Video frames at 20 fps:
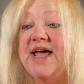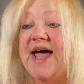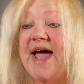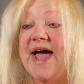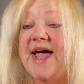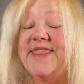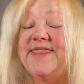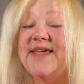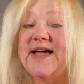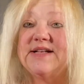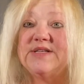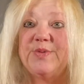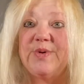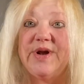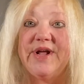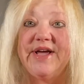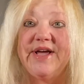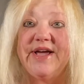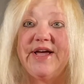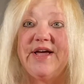And that's what
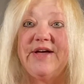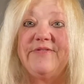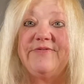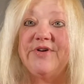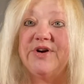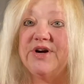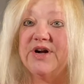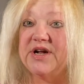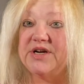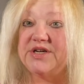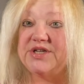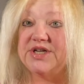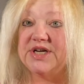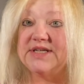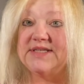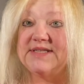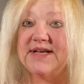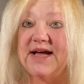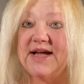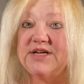I have for not
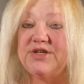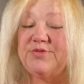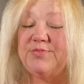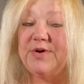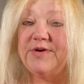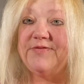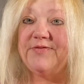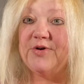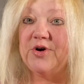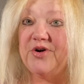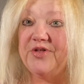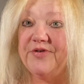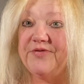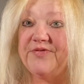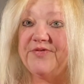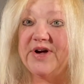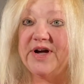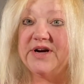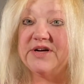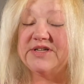just Sag, but for all the
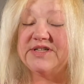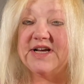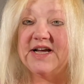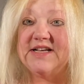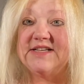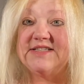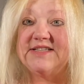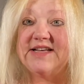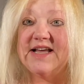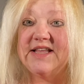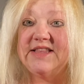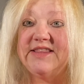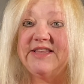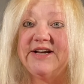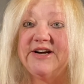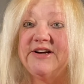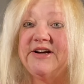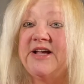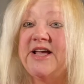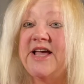fire signs out
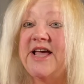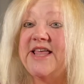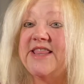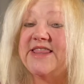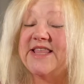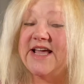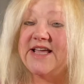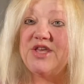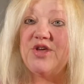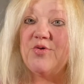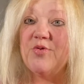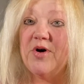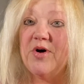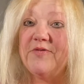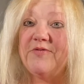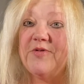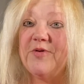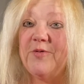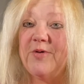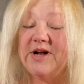there. Thank you all
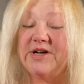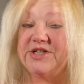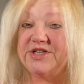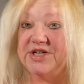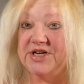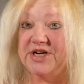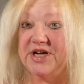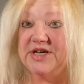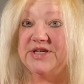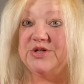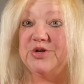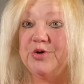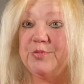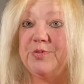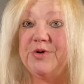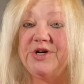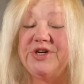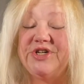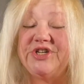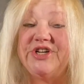for watching. I do
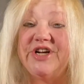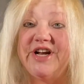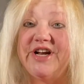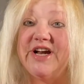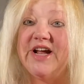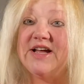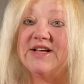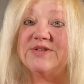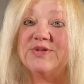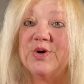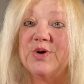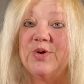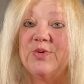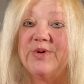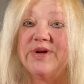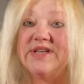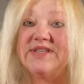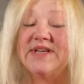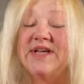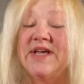appreciate it as
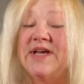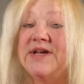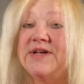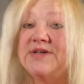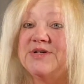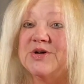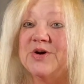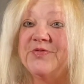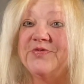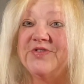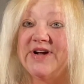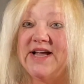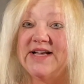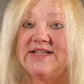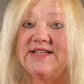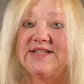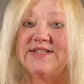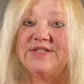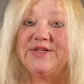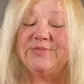always. Don't forget
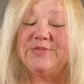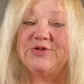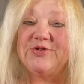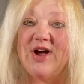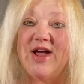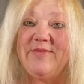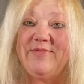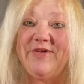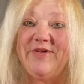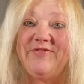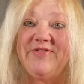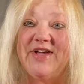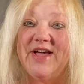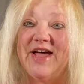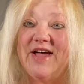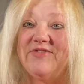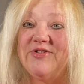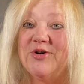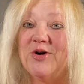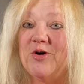to subscribe if you
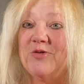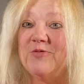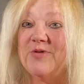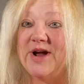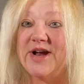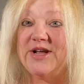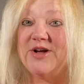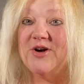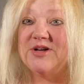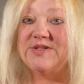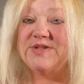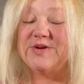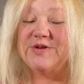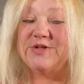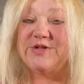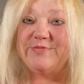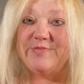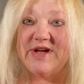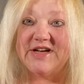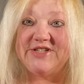haven't already. Also
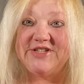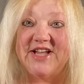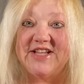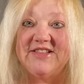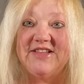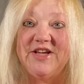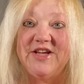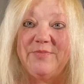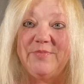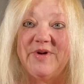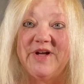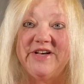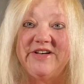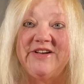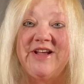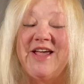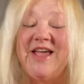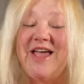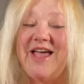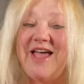smash that like
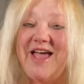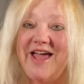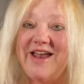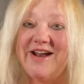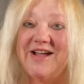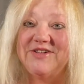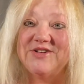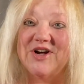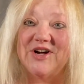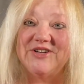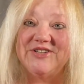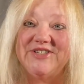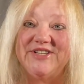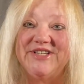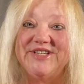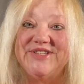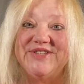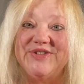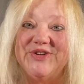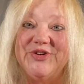button and I'll talk to
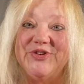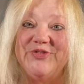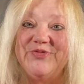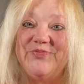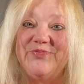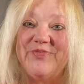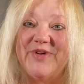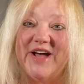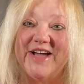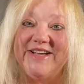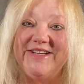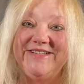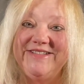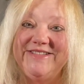you soon. Bye.